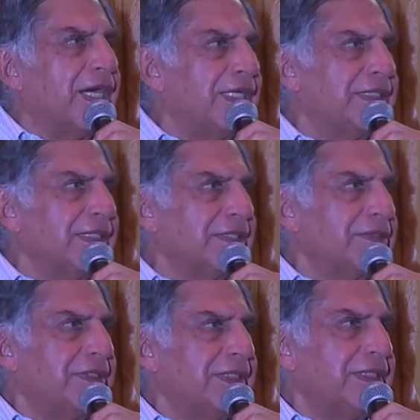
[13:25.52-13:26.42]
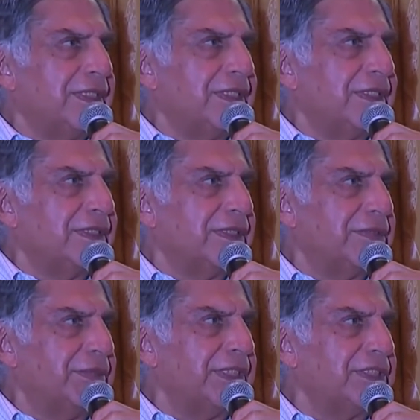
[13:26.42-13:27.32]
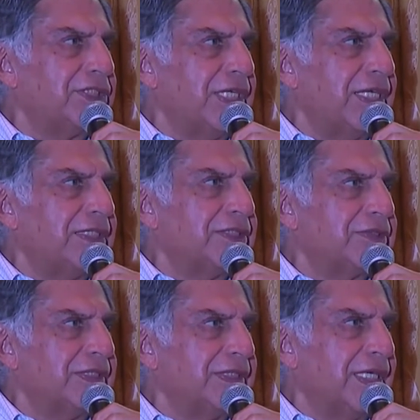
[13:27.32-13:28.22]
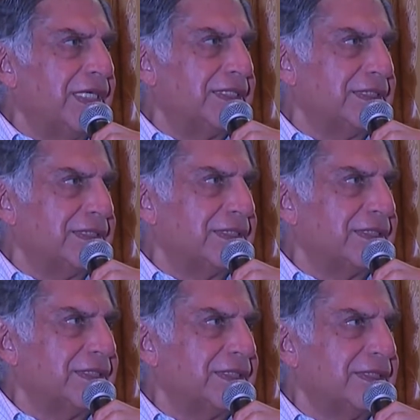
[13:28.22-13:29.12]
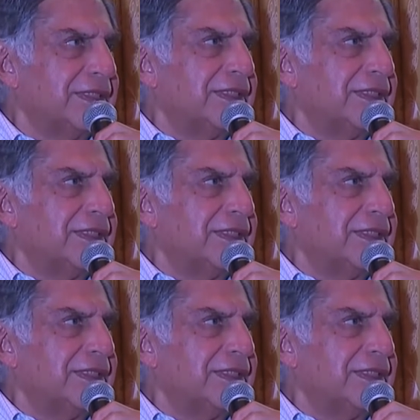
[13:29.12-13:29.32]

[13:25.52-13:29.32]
I think the biggest challenge one has is,